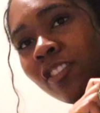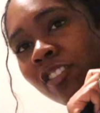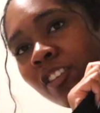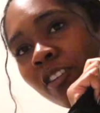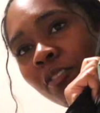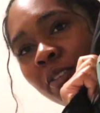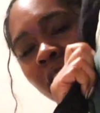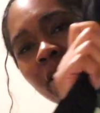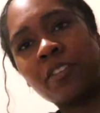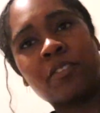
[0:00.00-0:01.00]
so
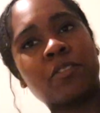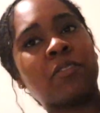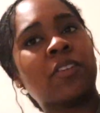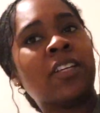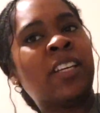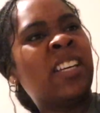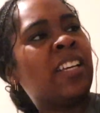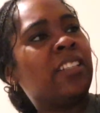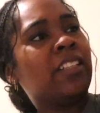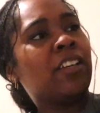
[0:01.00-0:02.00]
cute.
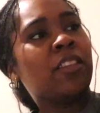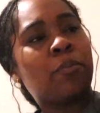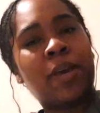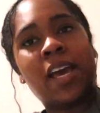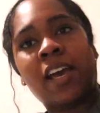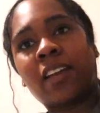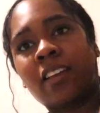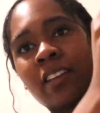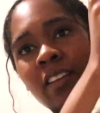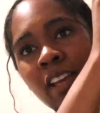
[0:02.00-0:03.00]
And then on the back,
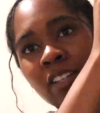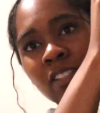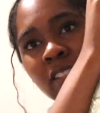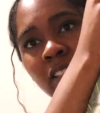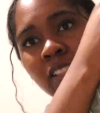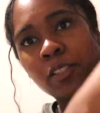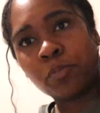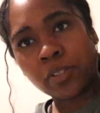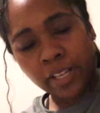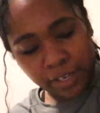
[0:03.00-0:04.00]
I just did this
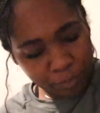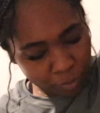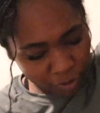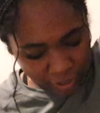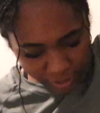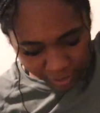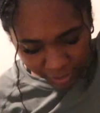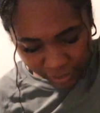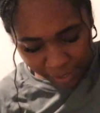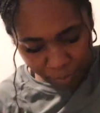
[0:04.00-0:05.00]
plain print,
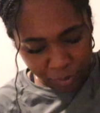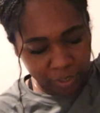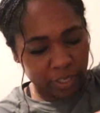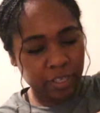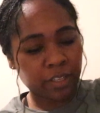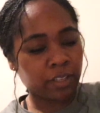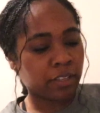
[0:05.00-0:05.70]
and then I put